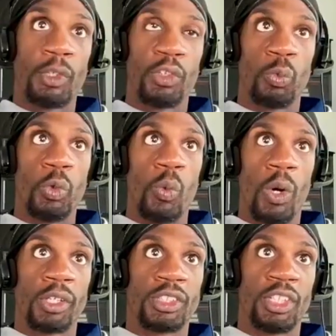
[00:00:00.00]
as we
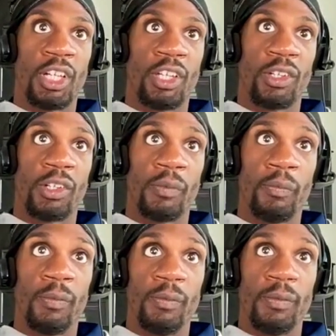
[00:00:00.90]
work together
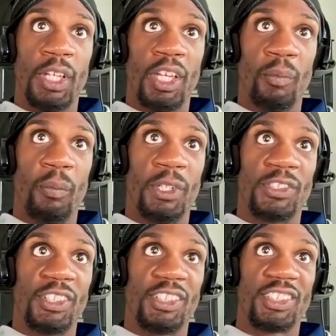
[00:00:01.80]
in
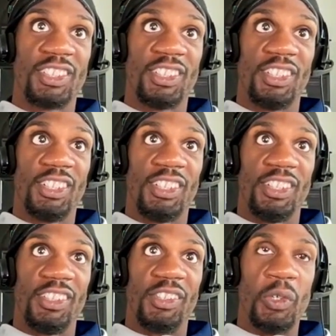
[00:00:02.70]
business,
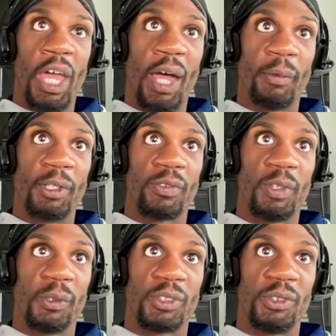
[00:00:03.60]
you have those
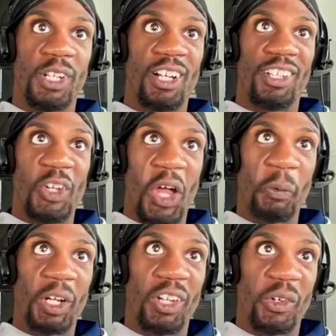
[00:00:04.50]
folks who, I
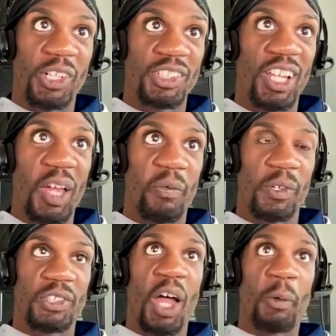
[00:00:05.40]
want to get across the line
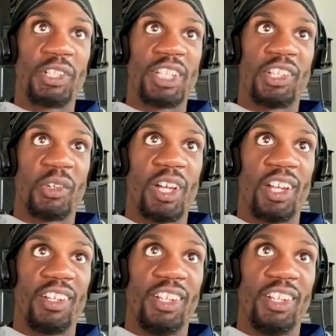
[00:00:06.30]
first. I want to take the credit.